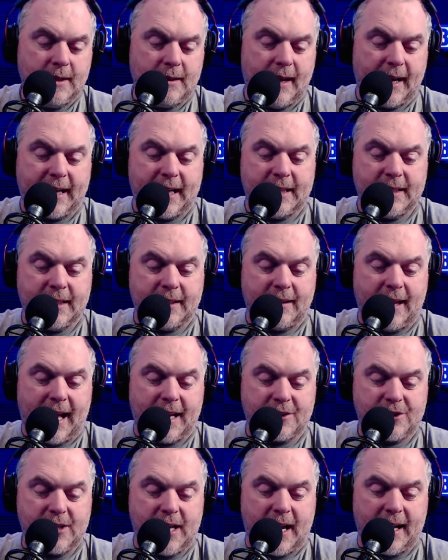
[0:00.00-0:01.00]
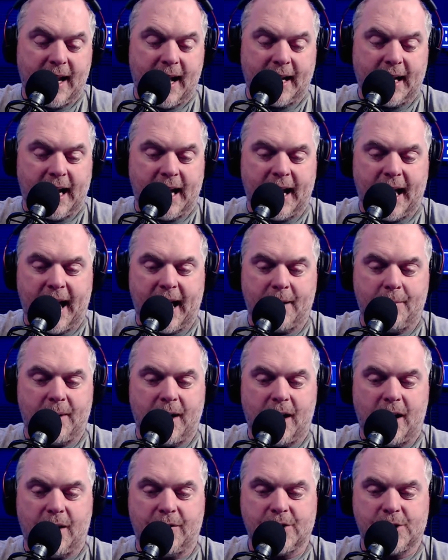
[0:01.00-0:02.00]
like I did last night, and I got out of
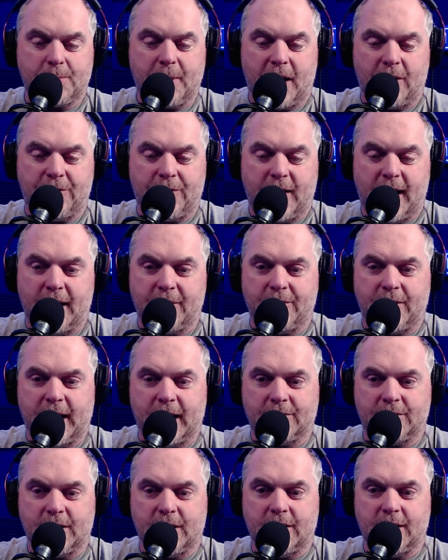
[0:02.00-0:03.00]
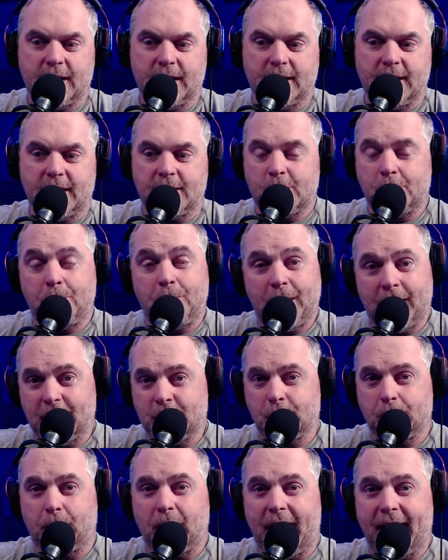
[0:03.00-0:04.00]
my office about five, five thirty, and then it's
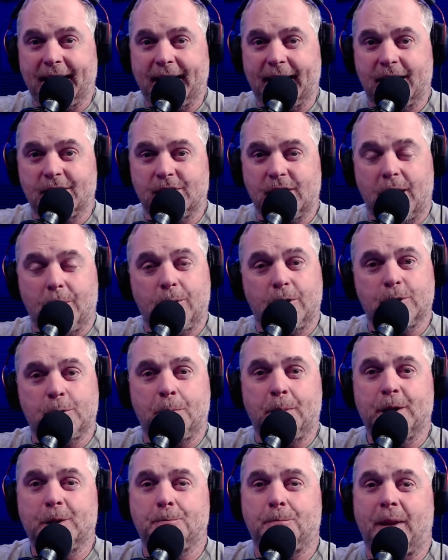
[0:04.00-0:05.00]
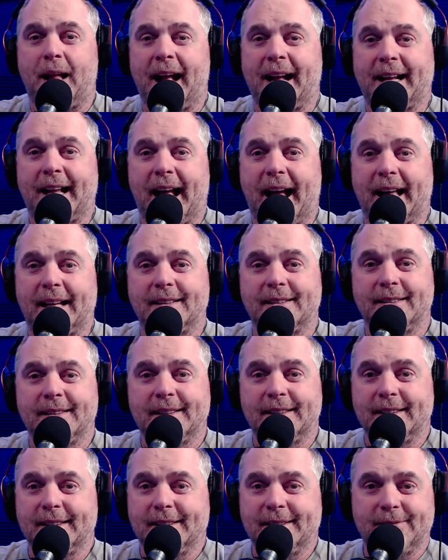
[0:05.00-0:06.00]
pitch black outside. Well, it's pitch black at
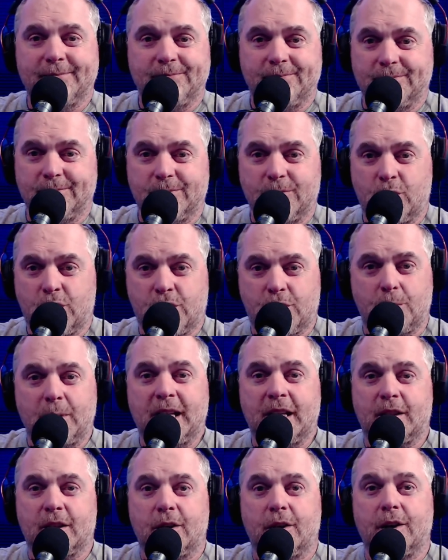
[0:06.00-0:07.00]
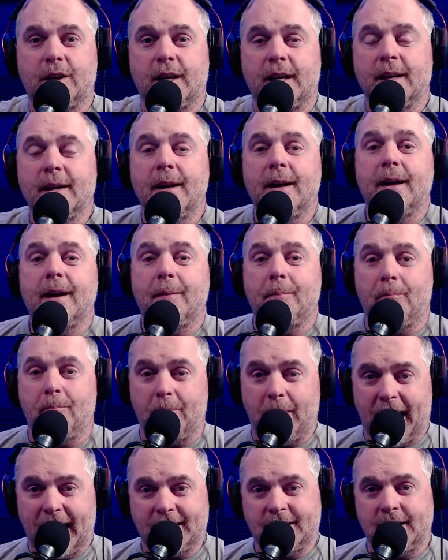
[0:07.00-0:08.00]
Three thirty, mm mm-hmm.
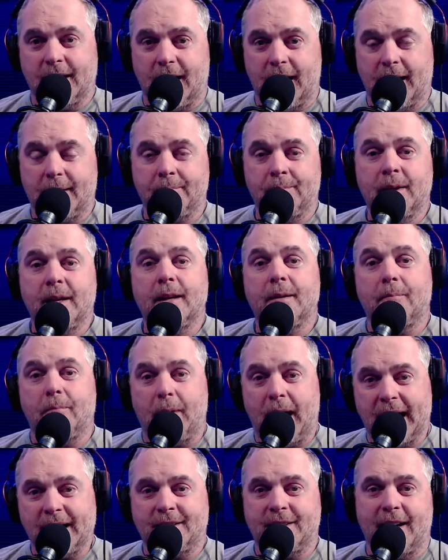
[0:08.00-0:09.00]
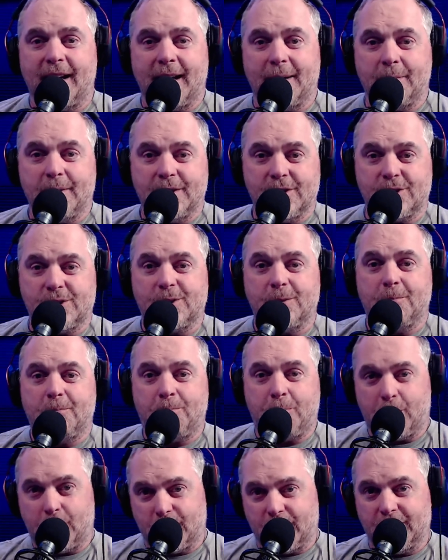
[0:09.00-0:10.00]
my time. My time is
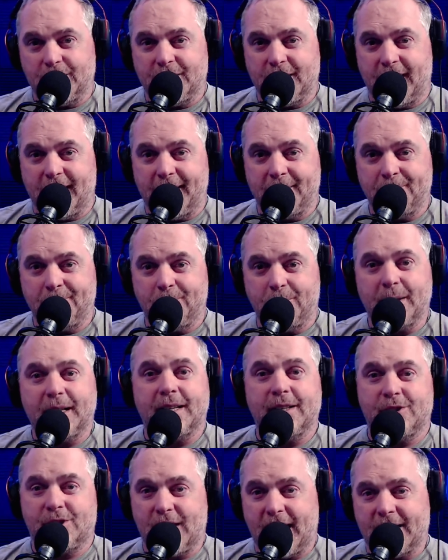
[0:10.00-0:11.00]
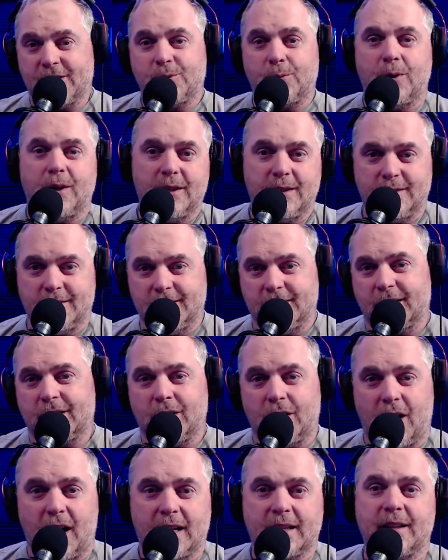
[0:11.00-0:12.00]
Portland time because that's what the
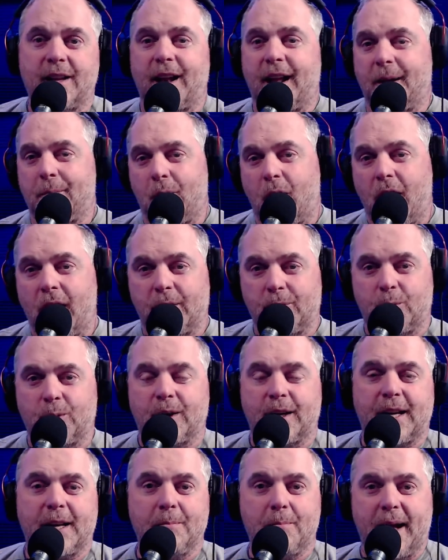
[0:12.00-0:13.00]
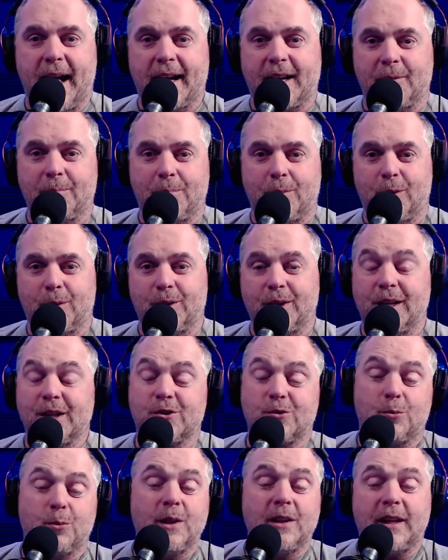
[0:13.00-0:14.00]
clock that I'm on working back in Portland.
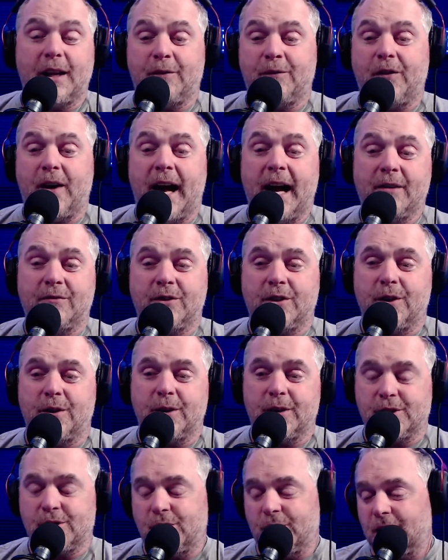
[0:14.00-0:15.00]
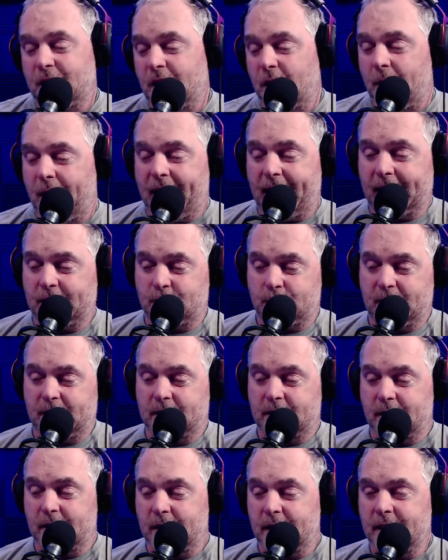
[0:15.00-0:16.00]
It's really 5:30. So you go out at
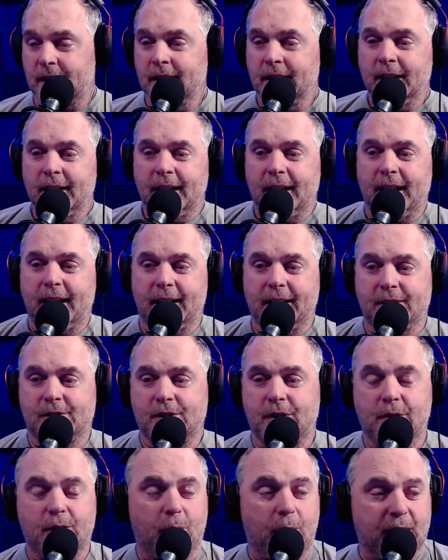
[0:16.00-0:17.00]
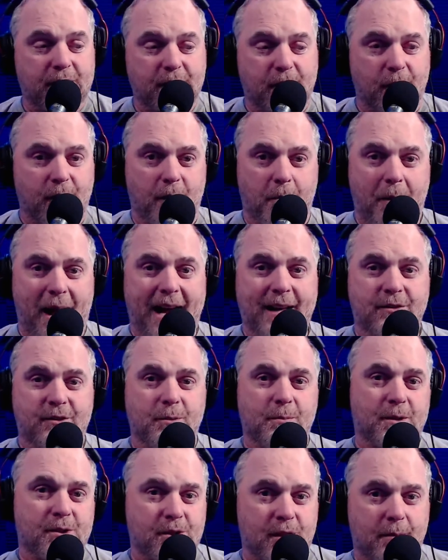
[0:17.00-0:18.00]
3:30 and it's you know go out to go to the
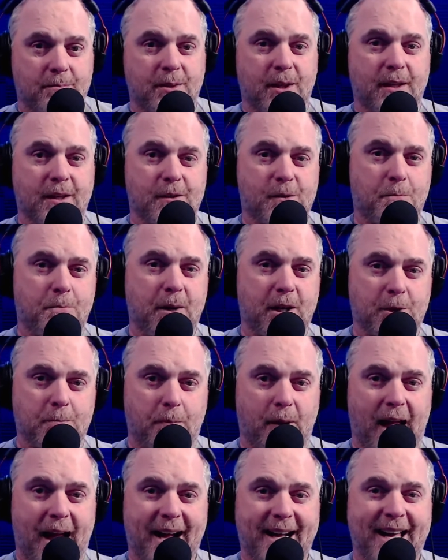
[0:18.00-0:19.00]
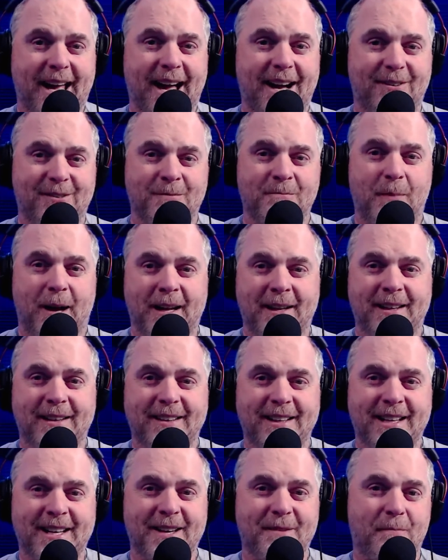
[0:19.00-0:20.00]
bathroom or something. It's pitch black out in my
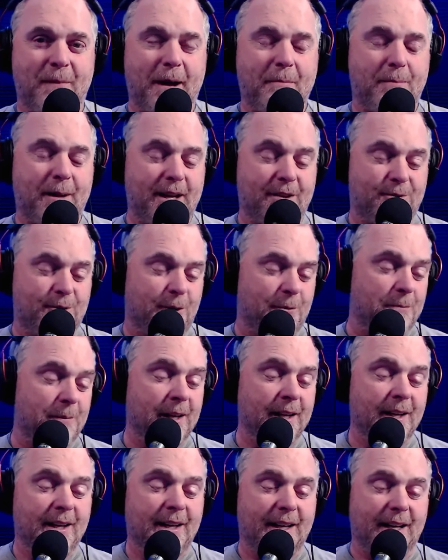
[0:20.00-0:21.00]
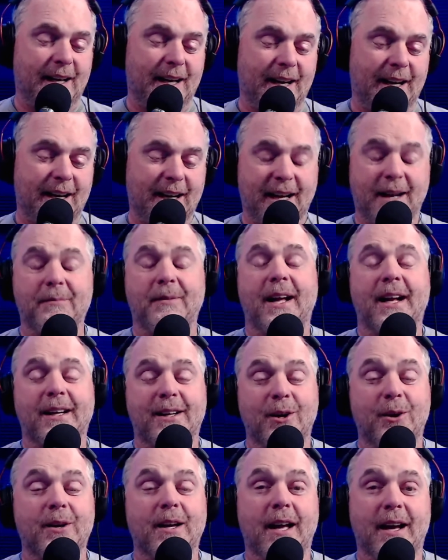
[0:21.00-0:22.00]
in my bedroom. Uh, and I'm like,
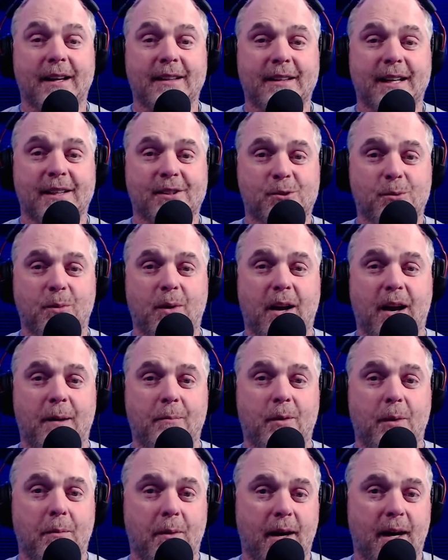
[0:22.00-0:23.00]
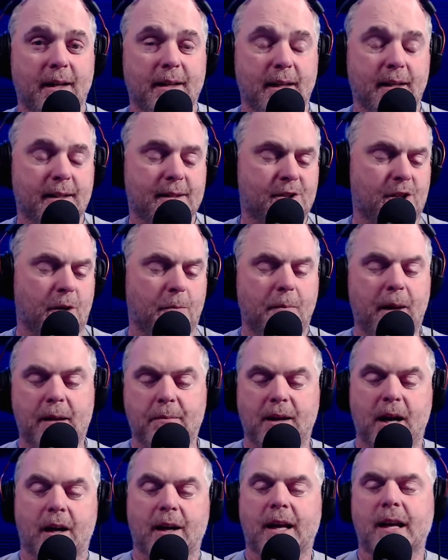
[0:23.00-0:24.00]
oh yeah, that's when I'm reminded. So
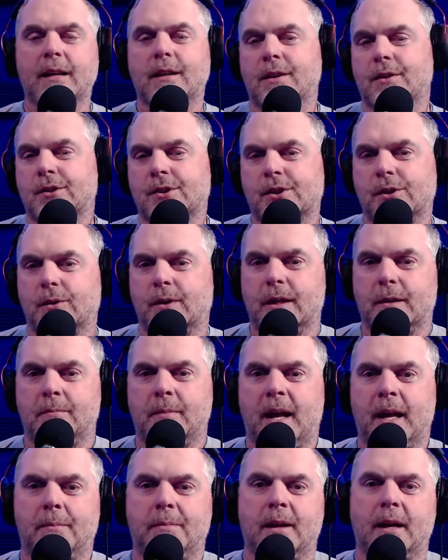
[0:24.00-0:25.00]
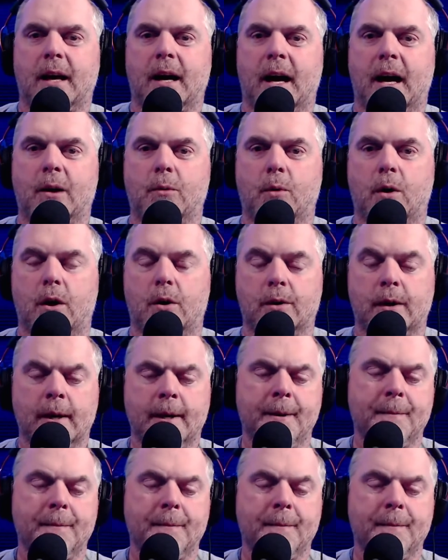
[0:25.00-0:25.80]
maybe I'll get used to it. Maybe I won't.